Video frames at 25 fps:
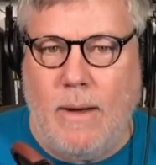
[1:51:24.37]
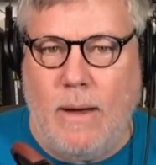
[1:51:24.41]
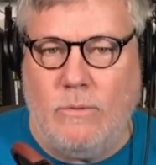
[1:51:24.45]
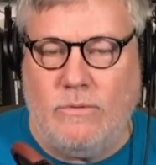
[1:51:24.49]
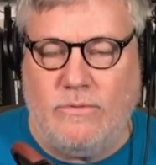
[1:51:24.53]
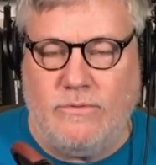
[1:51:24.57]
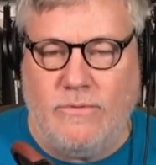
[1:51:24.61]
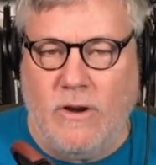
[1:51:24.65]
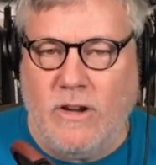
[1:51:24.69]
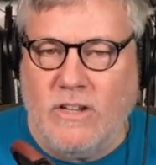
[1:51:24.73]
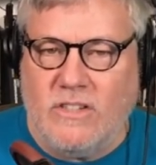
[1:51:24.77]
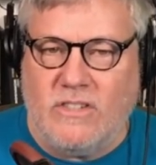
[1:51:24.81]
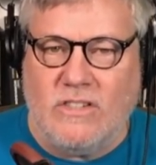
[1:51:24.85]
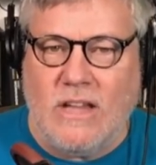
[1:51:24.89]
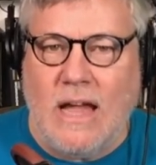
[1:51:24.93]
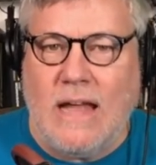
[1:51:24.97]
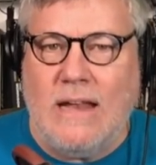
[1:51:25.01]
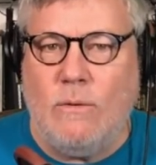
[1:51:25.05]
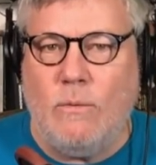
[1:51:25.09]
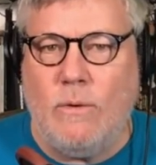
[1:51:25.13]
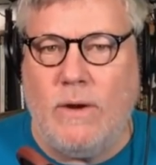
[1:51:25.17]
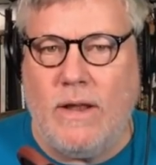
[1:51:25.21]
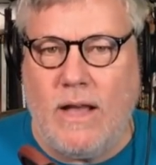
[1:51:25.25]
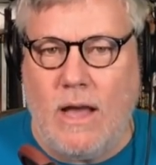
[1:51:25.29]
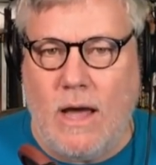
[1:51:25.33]
I was very
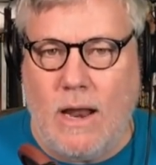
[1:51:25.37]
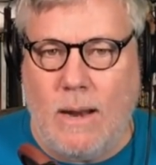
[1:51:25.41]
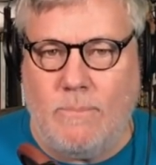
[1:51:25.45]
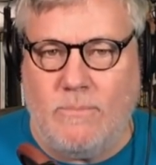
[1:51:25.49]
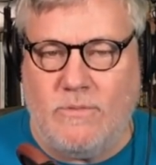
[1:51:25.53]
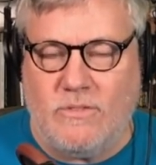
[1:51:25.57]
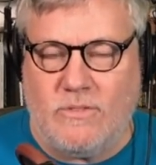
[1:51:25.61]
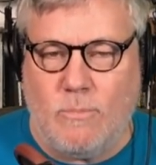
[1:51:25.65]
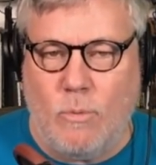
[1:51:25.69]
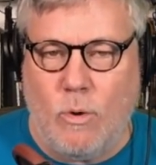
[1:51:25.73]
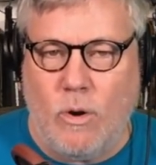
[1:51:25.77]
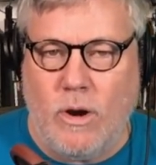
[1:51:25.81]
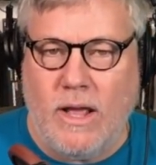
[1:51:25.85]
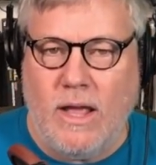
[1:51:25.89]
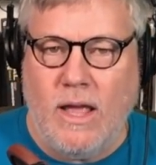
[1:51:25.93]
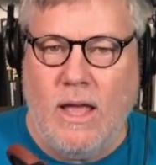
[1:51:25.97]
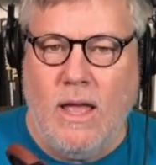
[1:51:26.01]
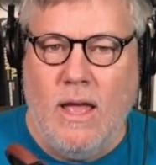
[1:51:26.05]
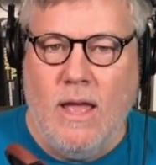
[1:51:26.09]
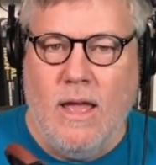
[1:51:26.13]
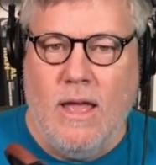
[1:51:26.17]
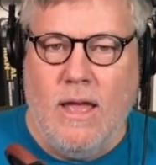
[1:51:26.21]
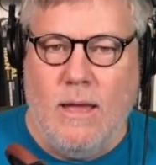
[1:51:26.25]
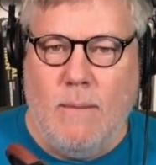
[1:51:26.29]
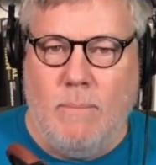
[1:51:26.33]
excited when I got up this morning
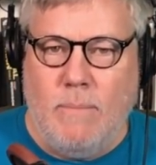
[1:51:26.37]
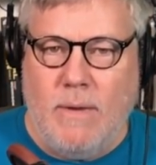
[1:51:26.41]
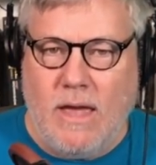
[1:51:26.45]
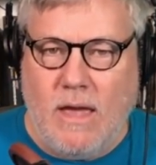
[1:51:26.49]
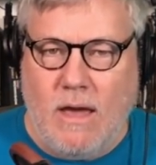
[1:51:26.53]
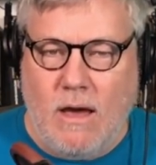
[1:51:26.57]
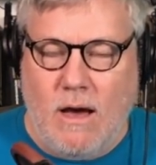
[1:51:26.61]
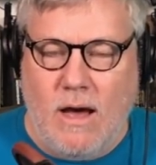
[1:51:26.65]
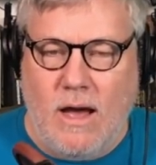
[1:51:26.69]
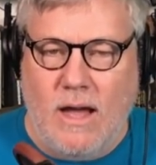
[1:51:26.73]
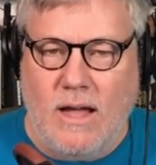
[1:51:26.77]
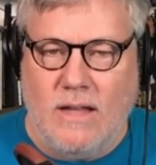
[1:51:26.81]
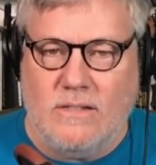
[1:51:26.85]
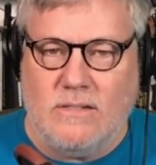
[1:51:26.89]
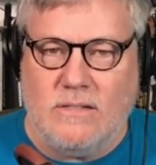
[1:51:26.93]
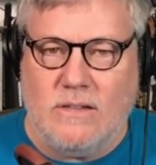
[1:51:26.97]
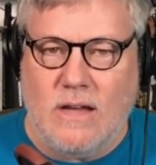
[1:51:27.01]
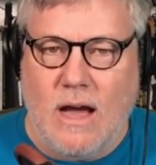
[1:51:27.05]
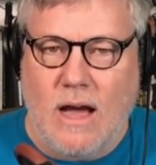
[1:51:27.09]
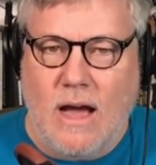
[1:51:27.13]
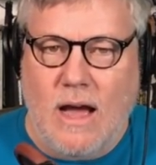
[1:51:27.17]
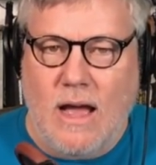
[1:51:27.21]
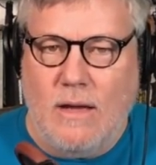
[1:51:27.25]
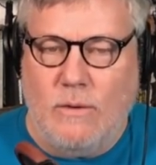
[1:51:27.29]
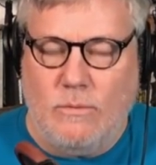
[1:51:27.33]
because
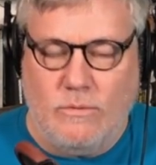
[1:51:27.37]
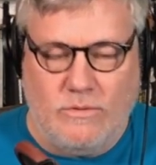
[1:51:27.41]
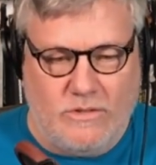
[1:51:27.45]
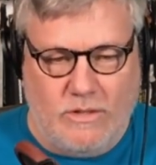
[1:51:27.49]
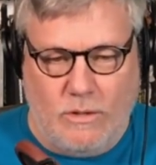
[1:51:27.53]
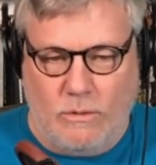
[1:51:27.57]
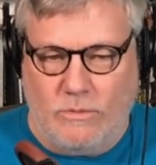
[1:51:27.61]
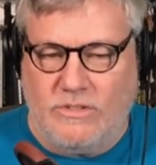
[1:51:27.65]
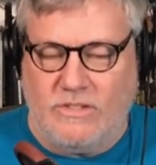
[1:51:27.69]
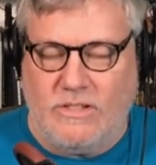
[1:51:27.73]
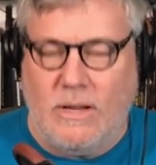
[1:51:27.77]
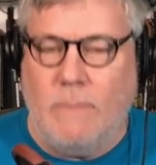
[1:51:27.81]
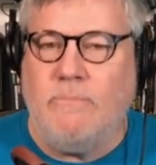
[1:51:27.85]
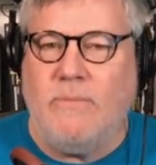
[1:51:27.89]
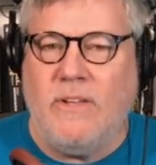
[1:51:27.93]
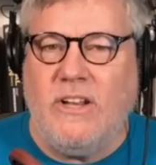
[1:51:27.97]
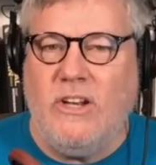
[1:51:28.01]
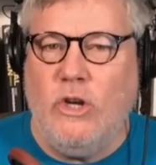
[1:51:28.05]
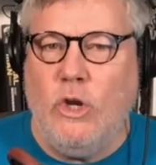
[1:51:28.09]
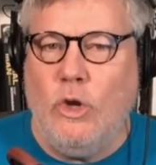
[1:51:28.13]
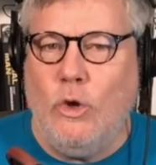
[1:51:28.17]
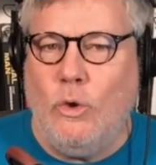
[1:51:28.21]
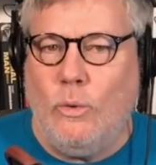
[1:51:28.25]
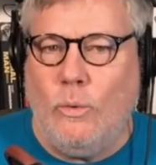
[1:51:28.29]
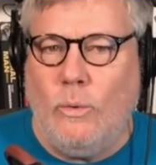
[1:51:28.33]
it was there was
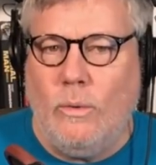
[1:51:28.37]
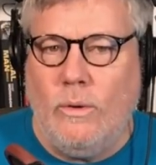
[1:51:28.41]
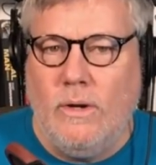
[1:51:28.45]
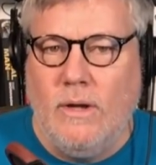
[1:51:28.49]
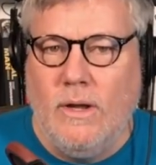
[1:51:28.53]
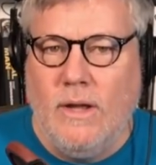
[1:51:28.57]
something new,